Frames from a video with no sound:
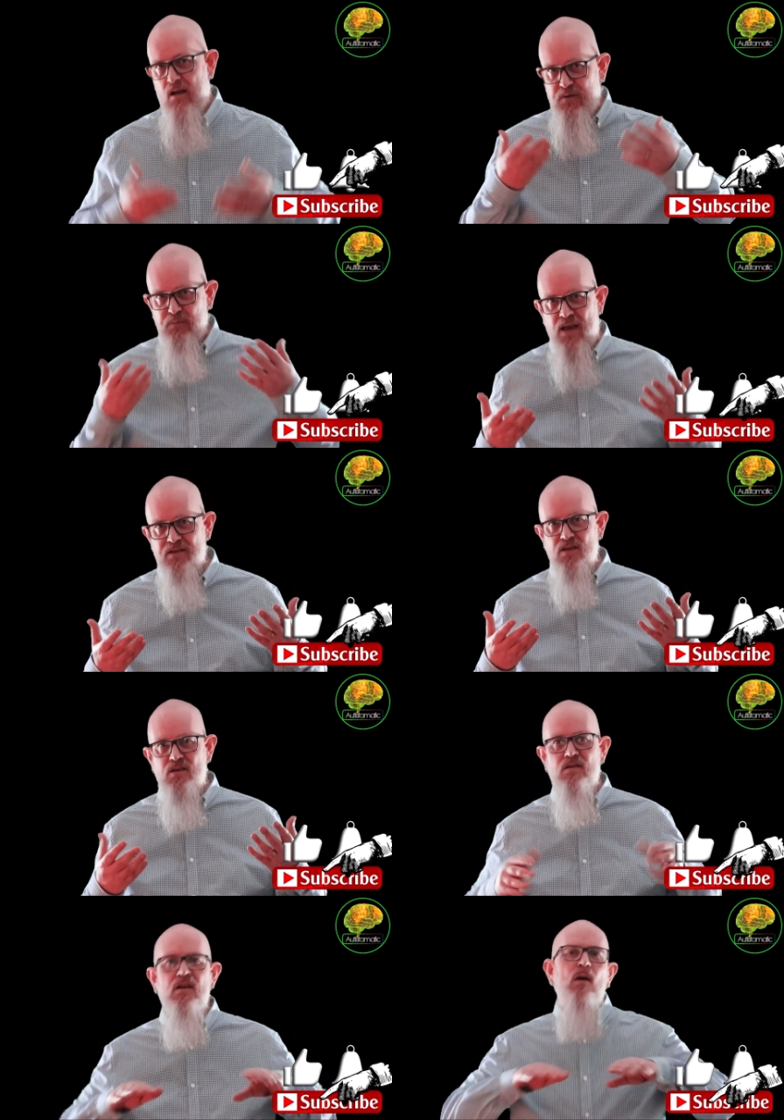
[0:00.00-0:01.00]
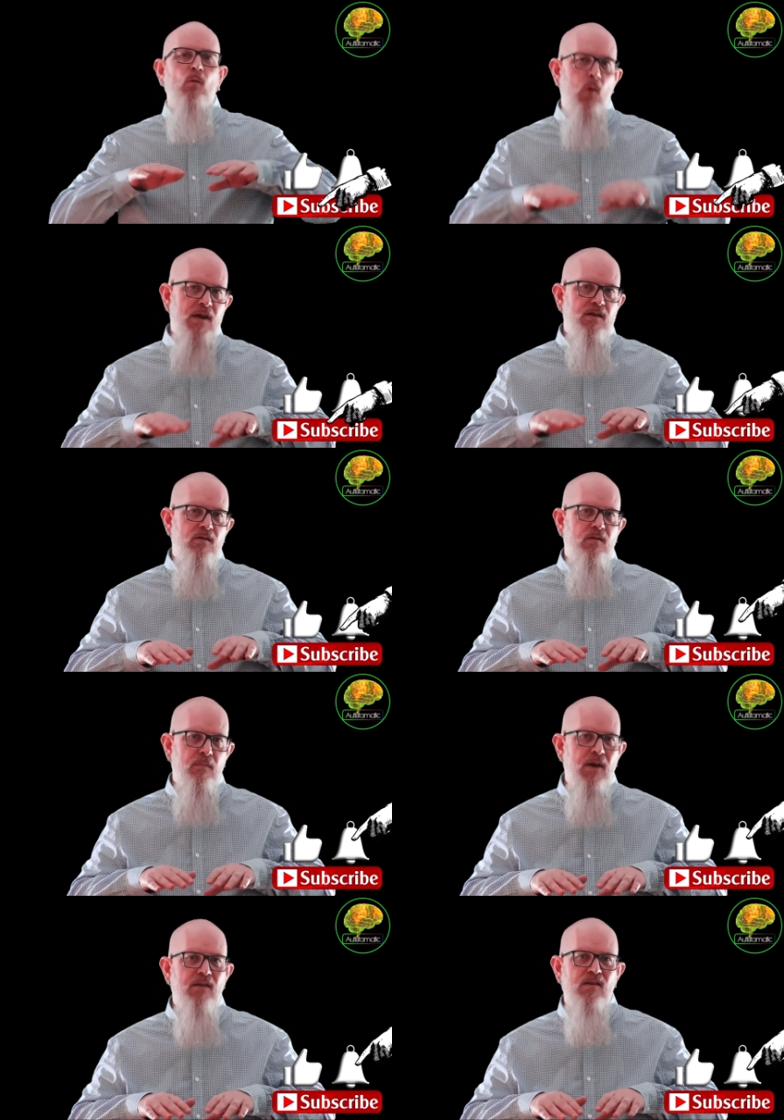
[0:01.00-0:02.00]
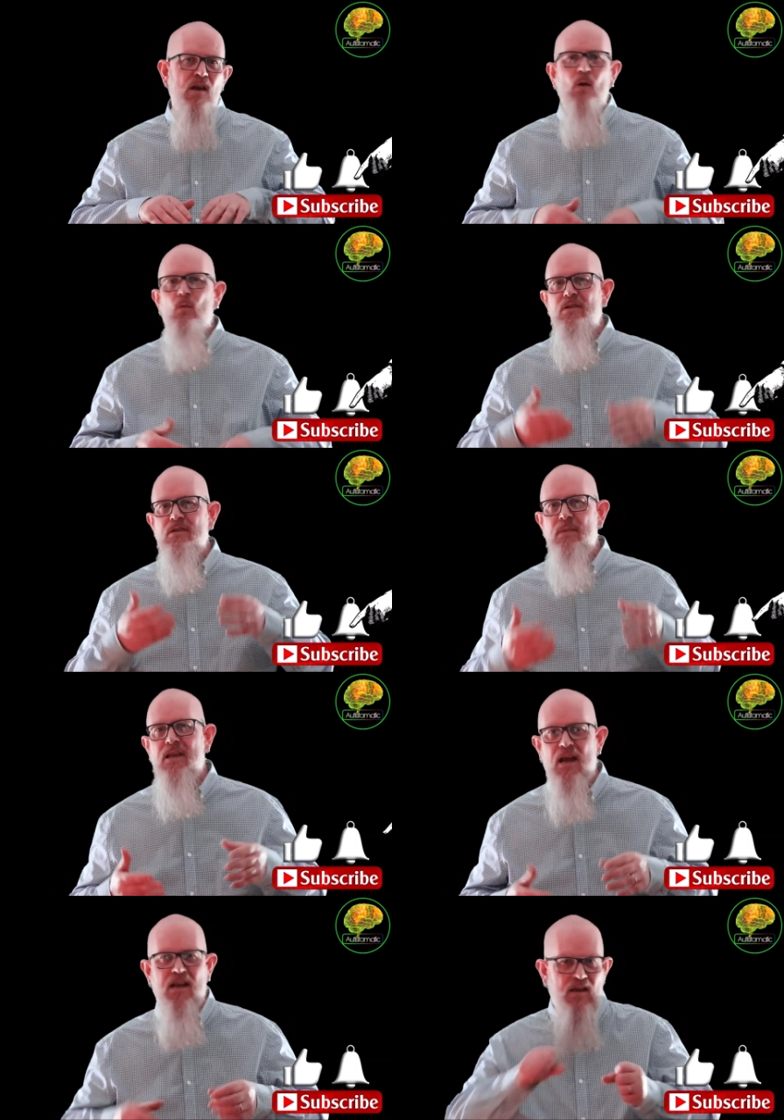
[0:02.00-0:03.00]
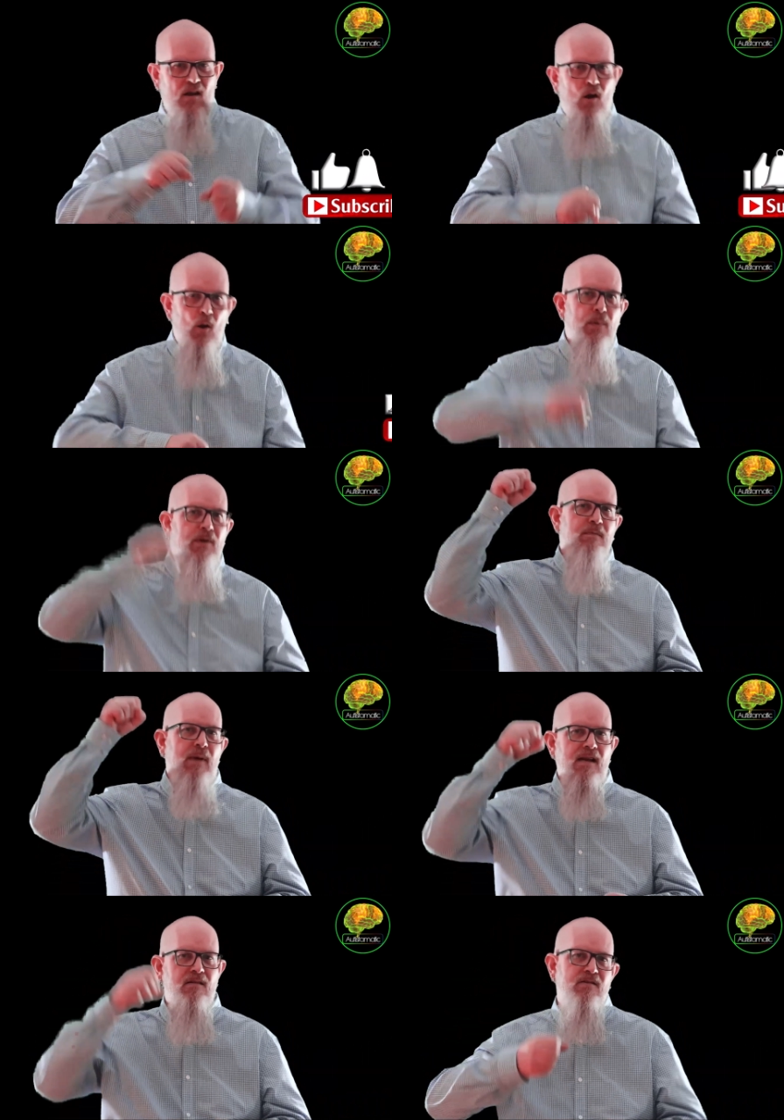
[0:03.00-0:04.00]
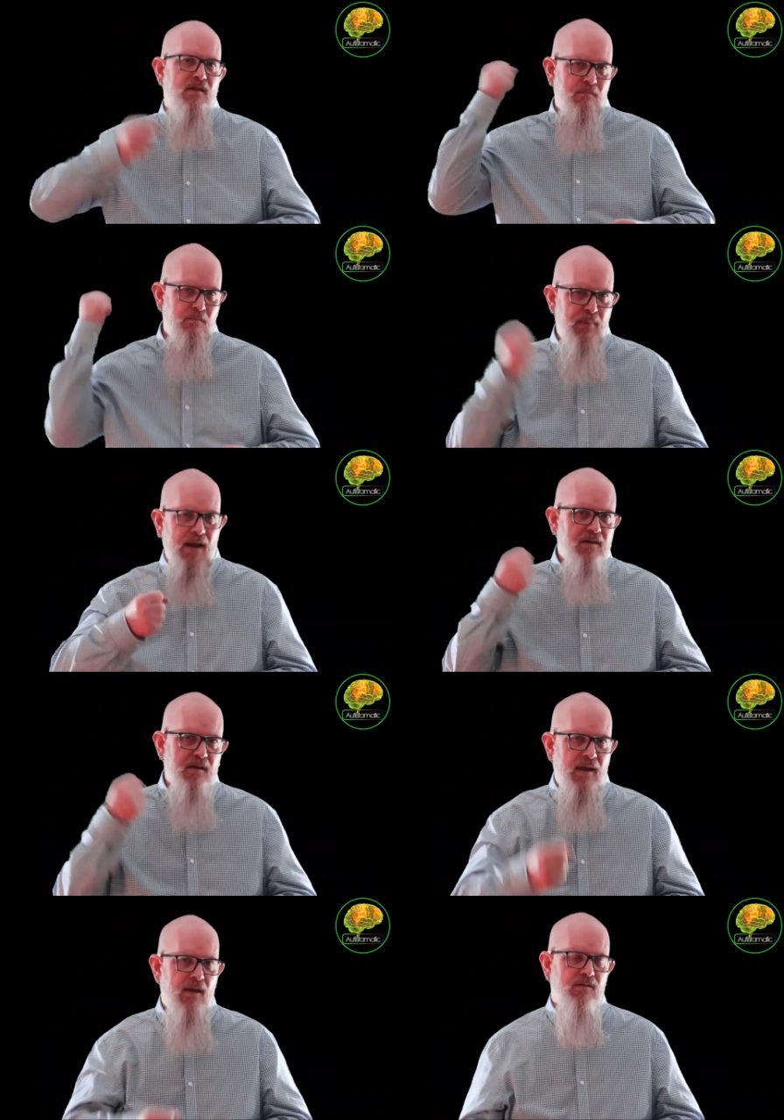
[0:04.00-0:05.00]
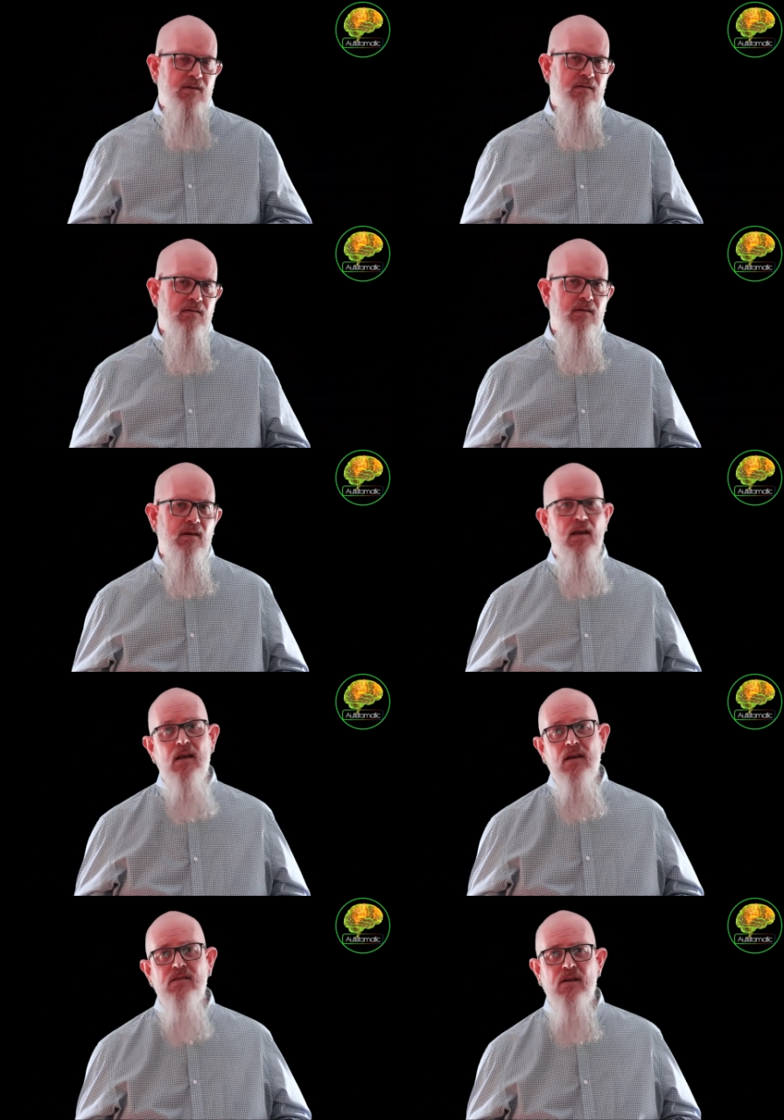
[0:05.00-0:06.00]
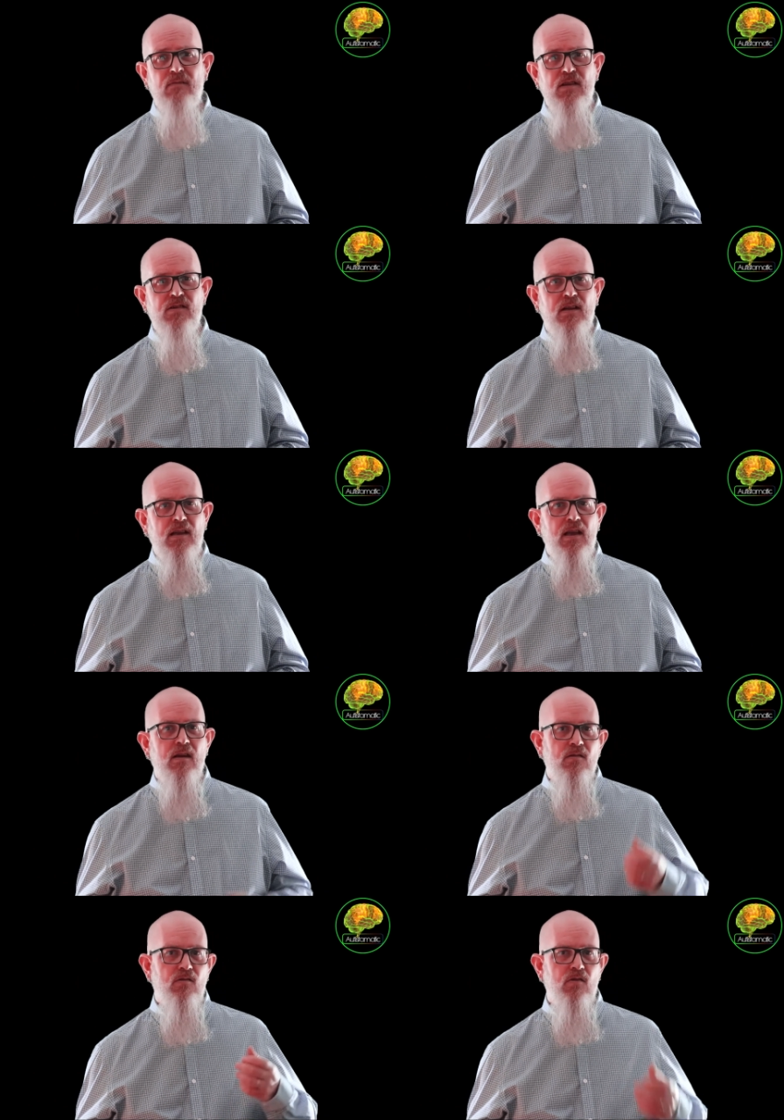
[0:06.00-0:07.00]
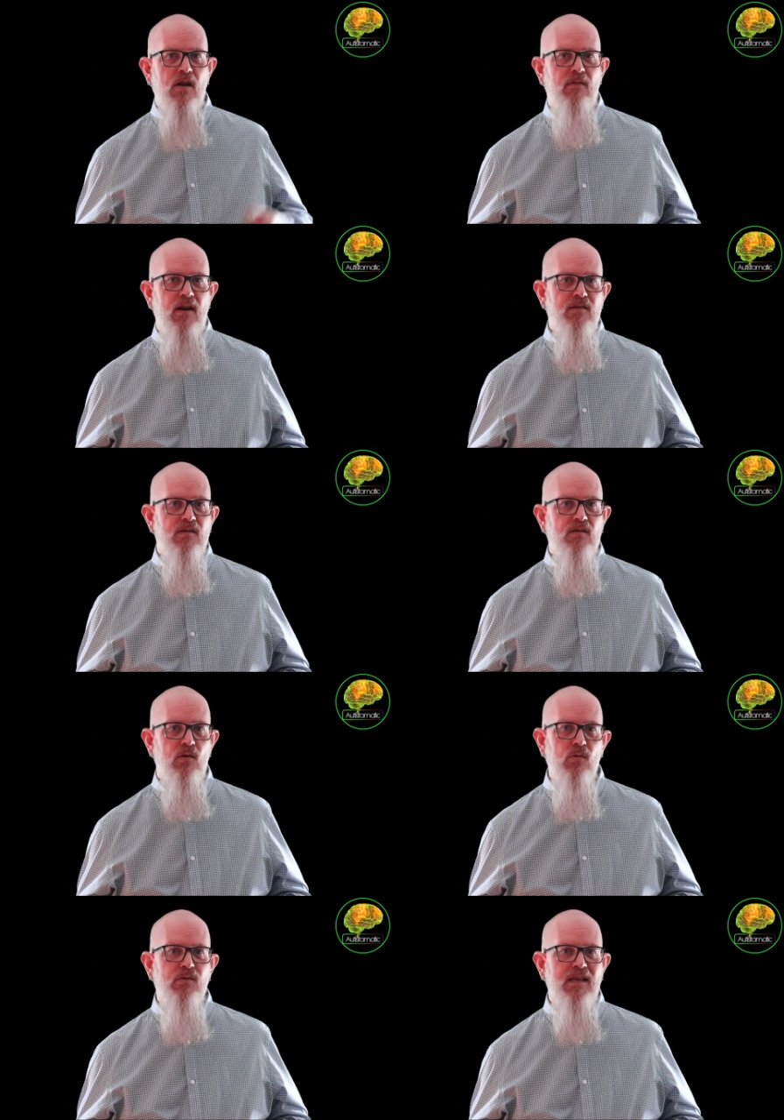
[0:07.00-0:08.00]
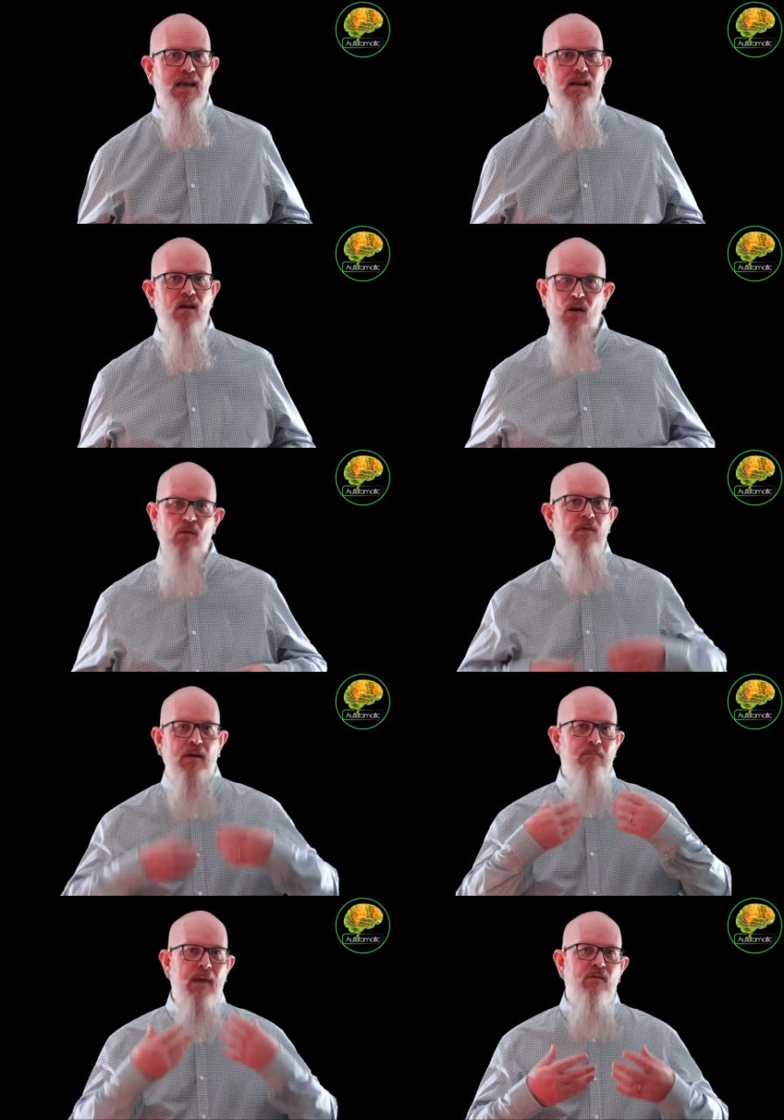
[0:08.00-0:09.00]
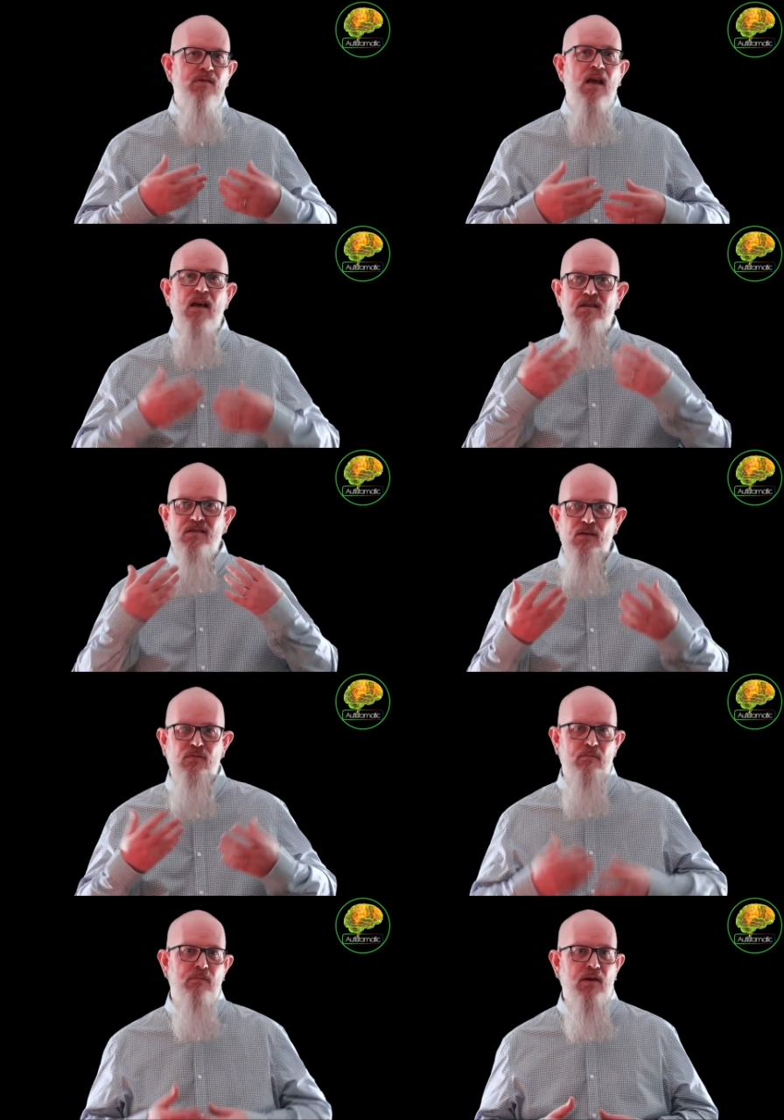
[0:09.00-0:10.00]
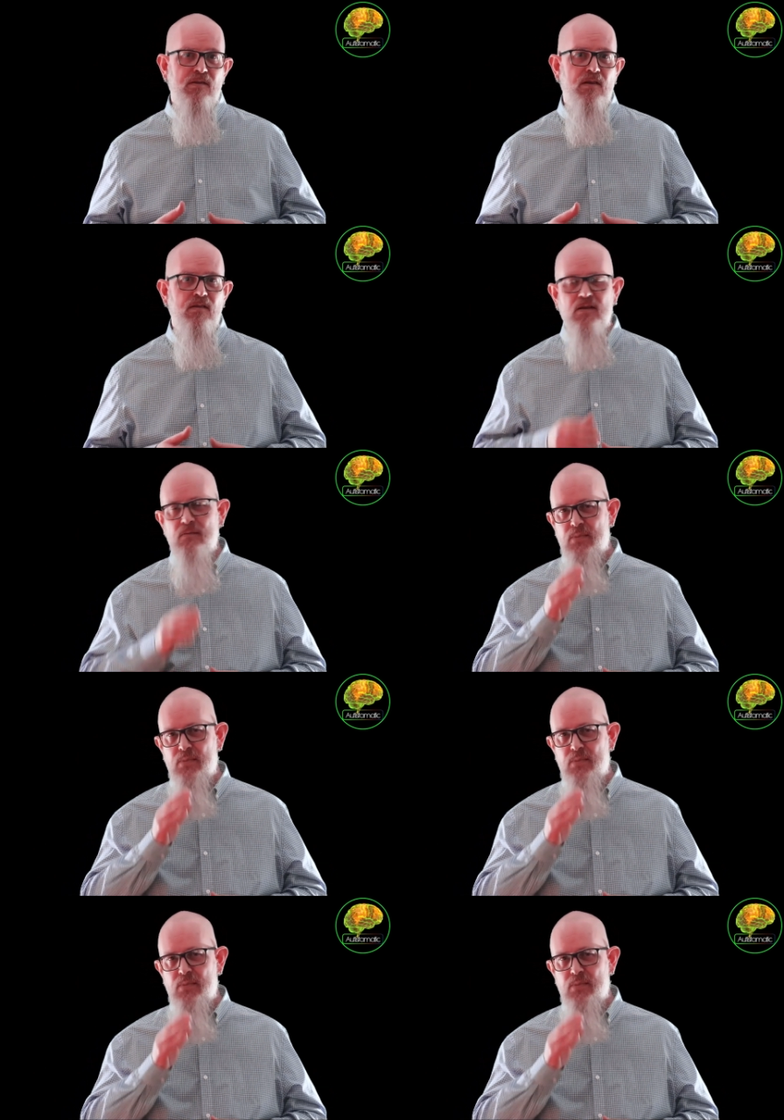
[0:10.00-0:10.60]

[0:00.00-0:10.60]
Us passengers waited on the bus whilst a mechanic opened panels and banged about, until eventually the driver asked us all to get off and mount a different bus to